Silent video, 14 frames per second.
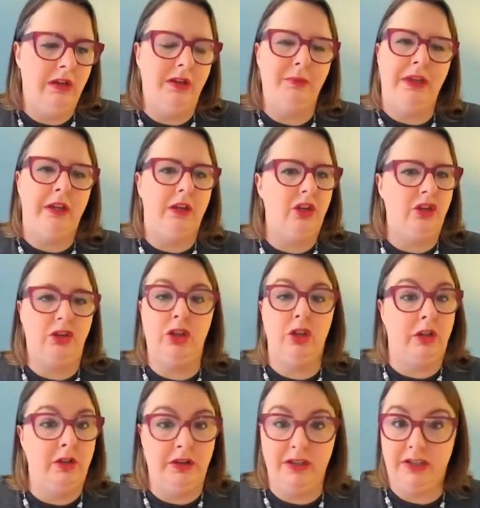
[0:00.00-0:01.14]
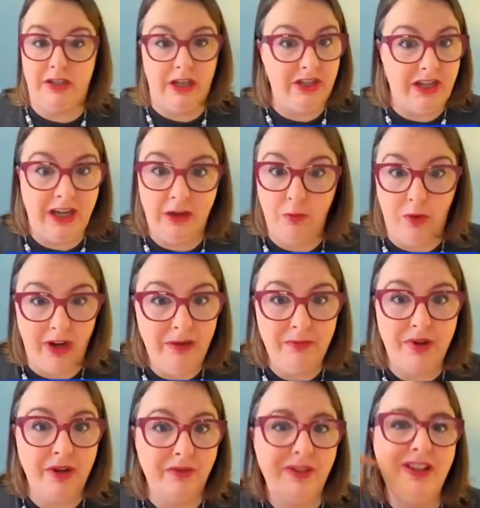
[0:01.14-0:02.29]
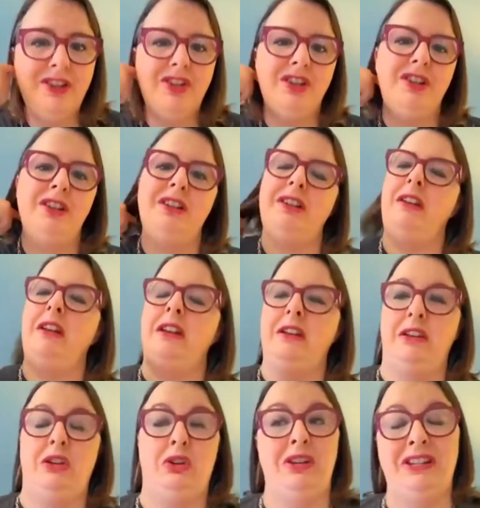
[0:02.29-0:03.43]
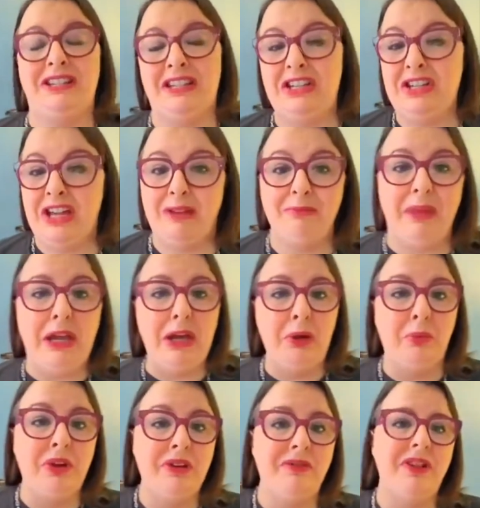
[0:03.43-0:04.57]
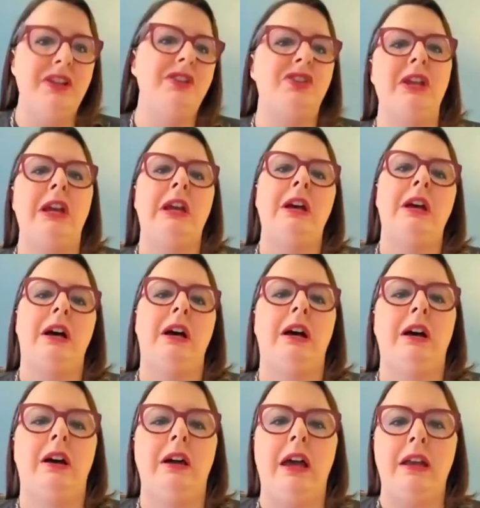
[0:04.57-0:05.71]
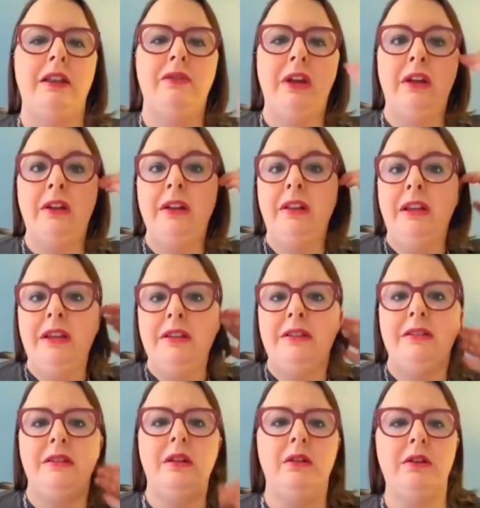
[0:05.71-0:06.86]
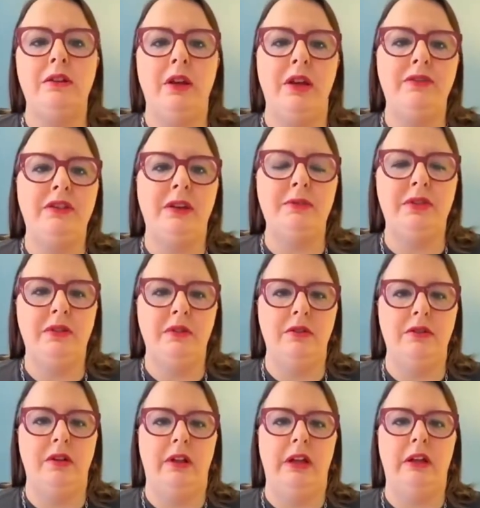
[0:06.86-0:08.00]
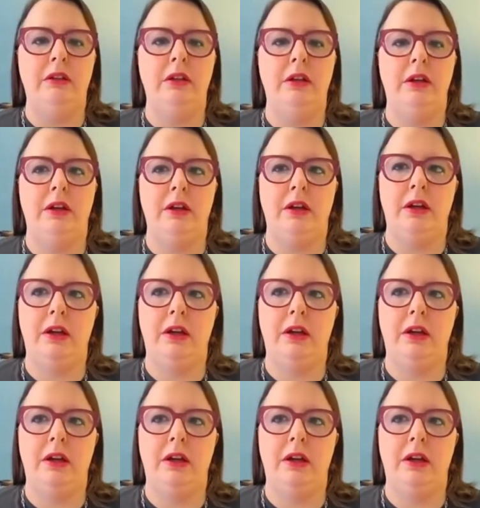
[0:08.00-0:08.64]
know, I'm like, you could have said you had white privilege. You could have said you had male privilege. At the very least, you know, because I'll have some students, they're like, look,